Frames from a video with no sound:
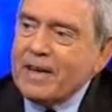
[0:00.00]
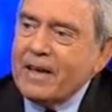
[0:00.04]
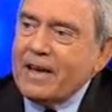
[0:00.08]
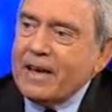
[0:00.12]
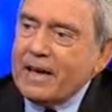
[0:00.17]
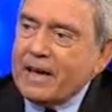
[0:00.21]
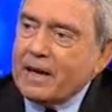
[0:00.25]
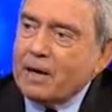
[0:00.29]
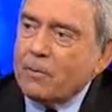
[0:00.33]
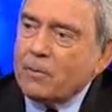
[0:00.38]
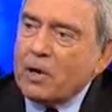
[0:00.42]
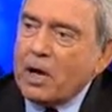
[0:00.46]

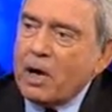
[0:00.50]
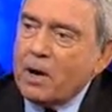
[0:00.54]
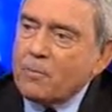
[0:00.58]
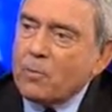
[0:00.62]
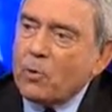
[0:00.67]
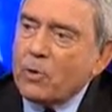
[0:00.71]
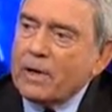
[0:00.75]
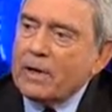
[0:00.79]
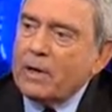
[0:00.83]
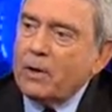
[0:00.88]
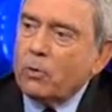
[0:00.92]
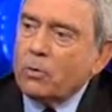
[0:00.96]
and I would
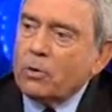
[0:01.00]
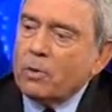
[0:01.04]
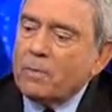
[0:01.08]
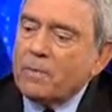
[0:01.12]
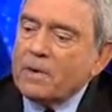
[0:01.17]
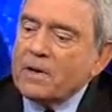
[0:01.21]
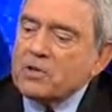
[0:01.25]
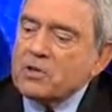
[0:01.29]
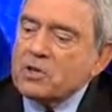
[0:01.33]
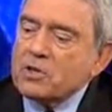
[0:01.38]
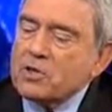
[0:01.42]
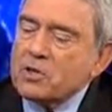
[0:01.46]
operate it on the
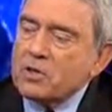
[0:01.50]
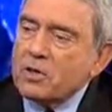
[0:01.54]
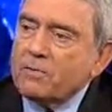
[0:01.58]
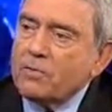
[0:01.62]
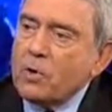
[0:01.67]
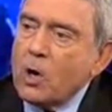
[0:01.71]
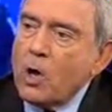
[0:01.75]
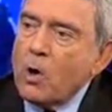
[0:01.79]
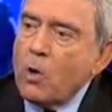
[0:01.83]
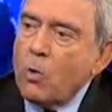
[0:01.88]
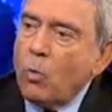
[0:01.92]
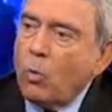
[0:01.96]
basis of
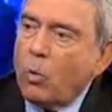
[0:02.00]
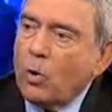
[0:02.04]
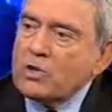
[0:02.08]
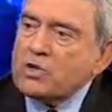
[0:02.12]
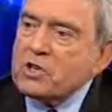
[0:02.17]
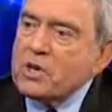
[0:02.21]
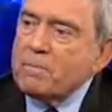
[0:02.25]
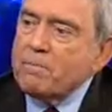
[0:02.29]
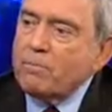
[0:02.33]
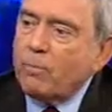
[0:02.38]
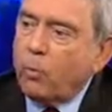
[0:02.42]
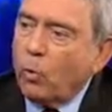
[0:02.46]

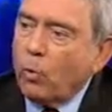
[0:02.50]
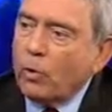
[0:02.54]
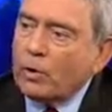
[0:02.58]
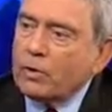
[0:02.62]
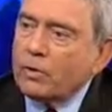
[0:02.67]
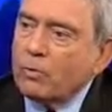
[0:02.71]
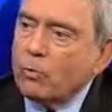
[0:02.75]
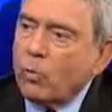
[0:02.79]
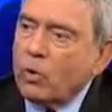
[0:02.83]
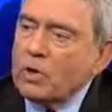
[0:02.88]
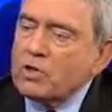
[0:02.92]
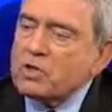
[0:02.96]
what's
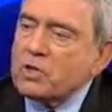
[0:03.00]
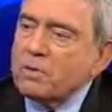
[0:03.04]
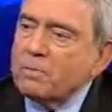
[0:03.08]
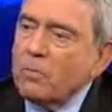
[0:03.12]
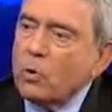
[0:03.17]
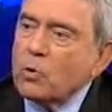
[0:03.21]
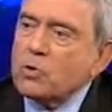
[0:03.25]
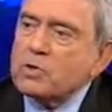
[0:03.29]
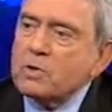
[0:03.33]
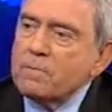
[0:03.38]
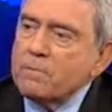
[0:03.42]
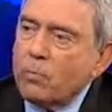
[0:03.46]
important, what's the
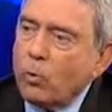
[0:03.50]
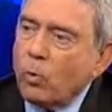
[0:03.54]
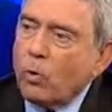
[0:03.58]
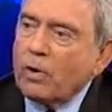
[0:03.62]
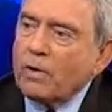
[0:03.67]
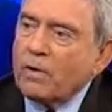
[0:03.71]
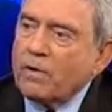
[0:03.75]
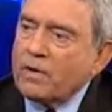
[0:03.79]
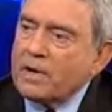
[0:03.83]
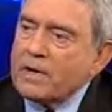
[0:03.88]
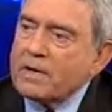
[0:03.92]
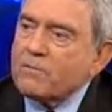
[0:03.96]
most
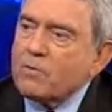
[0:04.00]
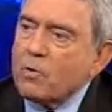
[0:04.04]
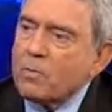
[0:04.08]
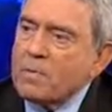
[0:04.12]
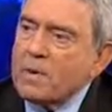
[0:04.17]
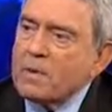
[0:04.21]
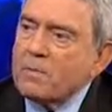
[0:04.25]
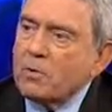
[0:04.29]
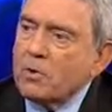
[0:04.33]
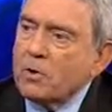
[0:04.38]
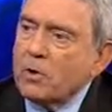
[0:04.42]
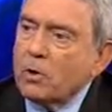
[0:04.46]
important thing for
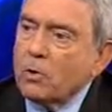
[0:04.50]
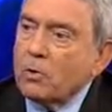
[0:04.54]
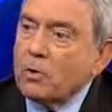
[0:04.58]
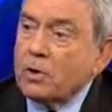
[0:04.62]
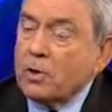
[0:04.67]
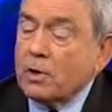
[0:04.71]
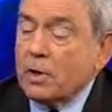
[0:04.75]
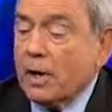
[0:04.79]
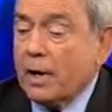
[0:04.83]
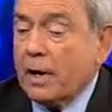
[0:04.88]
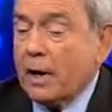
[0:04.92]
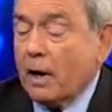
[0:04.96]
people to know
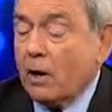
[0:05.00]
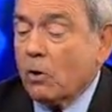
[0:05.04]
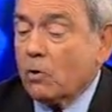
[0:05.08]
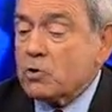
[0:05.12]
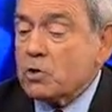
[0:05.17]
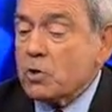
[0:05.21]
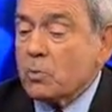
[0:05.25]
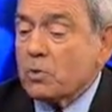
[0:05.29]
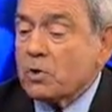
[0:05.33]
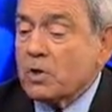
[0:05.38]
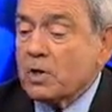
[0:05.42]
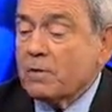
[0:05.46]
today. I
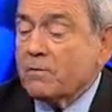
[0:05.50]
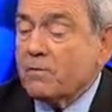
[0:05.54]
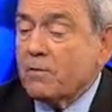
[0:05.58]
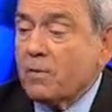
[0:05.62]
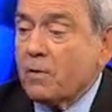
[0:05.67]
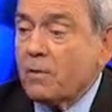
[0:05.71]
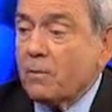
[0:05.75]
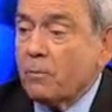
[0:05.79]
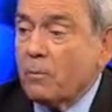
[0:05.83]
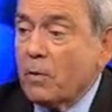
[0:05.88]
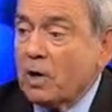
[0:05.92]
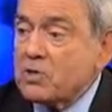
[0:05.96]
also would give
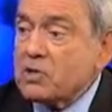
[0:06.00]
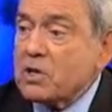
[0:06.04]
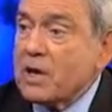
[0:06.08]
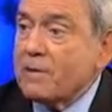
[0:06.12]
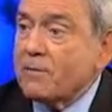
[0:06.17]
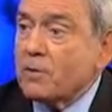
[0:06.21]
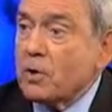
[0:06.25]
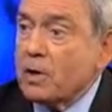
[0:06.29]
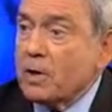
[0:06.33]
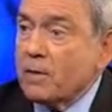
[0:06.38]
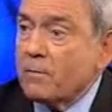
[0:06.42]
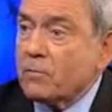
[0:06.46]
much
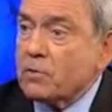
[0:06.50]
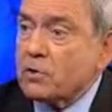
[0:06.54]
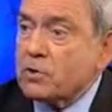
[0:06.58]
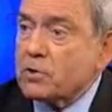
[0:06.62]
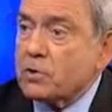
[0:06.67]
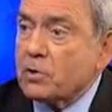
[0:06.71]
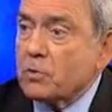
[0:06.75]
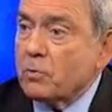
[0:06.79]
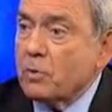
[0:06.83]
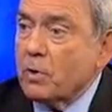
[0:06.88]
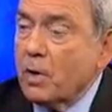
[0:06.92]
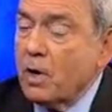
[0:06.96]
heavier
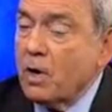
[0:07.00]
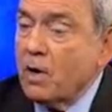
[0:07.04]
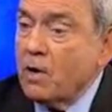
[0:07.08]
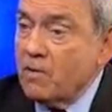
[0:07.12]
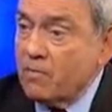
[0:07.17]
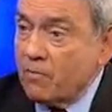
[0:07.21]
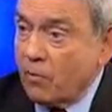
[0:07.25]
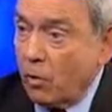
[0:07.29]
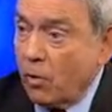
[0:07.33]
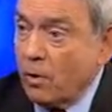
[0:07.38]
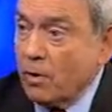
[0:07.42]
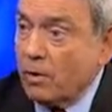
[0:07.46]
emphasis to
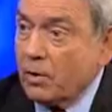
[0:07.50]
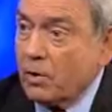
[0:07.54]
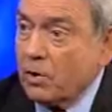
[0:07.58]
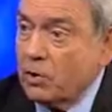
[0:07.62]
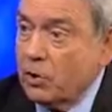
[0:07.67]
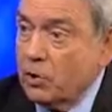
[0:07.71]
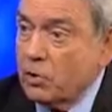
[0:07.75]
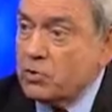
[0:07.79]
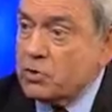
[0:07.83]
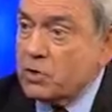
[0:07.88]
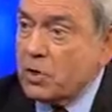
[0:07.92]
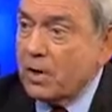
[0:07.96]
foreign
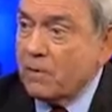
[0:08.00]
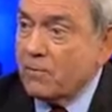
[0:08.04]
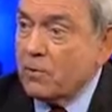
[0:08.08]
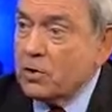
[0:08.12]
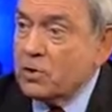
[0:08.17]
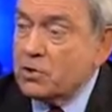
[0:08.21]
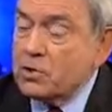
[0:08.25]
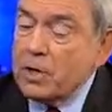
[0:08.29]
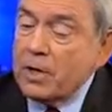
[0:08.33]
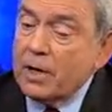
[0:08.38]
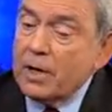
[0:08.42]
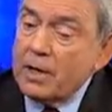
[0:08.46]
news
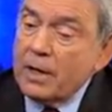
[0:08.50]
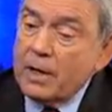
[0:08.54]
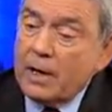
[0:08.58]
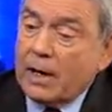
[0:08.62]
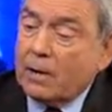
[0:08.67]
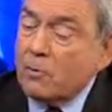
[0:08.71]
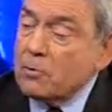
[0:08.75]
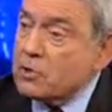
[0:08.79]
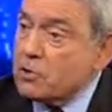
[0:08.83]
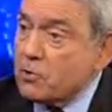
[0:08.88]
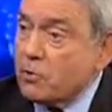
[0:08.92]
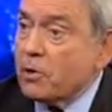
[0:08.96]
coverage.
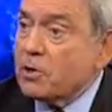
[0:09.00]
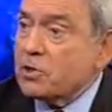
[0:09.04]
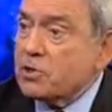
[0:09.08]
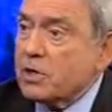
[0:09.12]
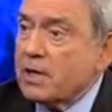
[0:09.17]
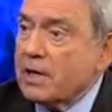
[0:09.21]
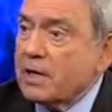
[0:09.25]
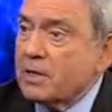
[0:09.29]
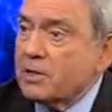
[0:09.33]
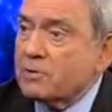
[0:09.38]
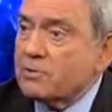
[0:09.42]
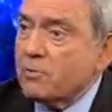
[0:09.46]
I was
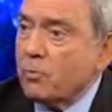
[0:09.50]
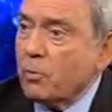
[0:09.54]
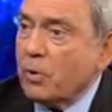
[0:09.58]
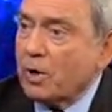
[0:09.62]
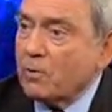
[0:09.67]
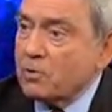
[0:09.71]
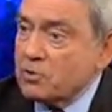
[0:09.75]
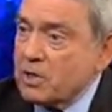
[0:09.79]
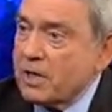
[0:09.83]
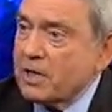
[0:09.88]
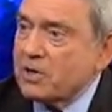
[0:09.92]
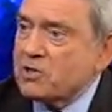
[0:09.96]
criticized when
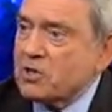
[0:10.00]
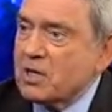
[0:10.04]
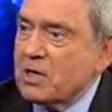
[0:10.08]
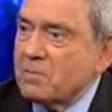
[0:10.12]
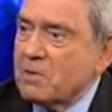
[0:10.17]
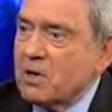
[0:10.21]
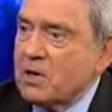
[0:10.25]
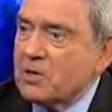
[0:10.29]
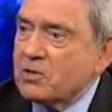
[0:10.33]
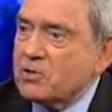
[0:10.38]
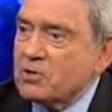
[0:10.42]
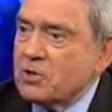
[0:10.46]
I was at
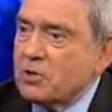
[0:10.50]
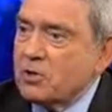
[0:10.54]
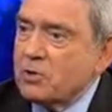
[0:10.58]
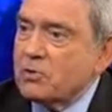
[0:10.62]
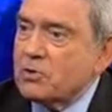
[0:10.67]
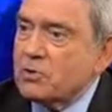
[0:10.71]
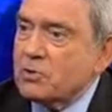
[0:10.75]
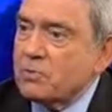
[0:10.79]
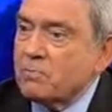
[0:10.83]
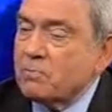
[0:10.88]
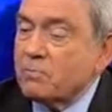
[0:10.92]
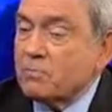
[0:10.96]
CBS
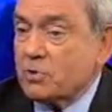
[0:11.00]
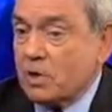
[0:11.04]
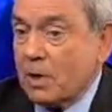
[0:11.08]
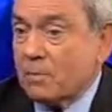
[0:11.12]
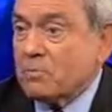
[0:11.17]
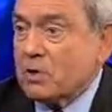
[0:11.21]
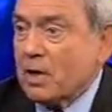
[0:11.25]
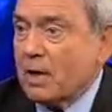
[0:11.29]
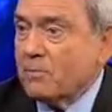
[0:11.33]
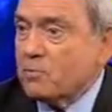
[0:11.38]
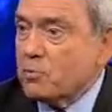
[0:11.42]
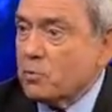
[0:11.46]
News,
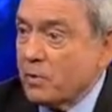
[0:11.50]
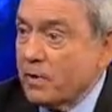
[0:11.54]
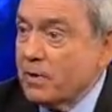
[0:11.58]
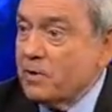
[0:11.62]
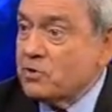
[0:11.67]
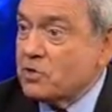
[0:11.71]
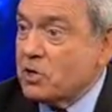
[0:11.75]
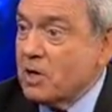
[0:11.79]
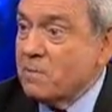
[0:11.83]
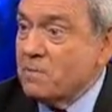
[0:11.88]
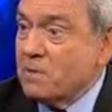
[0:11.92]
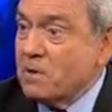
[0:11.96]
sometimes within
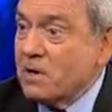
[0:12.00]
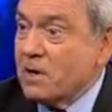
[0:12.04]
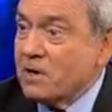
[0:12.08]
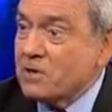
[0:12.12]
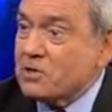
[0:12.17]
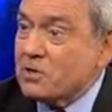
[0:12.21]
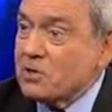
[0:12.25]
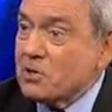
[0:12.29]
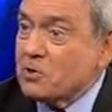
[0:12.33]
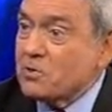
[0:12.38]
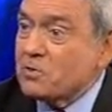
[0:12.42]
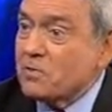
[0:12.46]

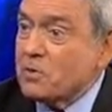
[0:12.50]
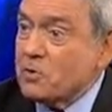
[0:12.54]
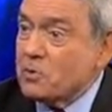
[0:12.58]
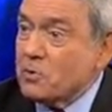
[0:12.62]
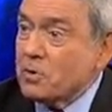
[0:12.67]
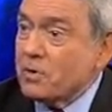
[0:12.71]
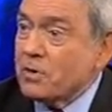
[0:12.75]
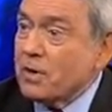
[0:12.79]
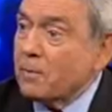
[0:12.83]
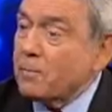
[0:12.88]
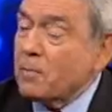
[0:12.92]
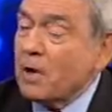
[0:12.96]
CBS News for
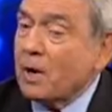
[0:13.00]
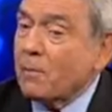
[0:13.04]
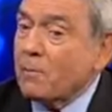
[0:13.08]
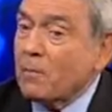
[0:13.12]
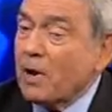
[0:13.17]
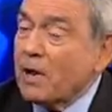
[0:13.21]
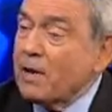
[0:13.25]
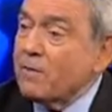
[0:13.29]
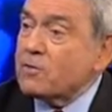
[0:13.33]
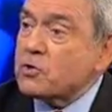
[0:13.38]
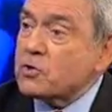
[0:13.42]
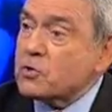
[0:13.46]
doing that, but I
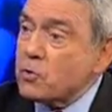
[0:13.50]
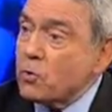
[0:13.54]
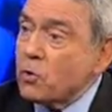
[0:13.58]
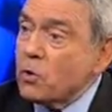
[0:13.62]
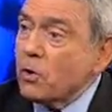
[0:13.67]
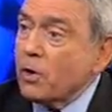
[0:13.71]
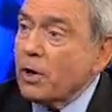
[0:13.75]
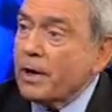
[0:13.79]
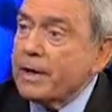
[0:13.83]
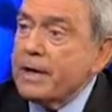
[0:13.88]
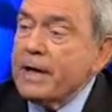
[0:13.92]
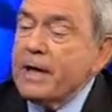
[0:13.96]
believe
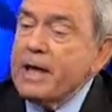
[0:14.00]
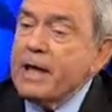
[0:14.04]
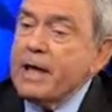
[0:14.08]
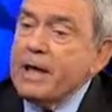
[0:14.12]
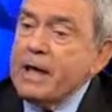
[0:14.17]
strongly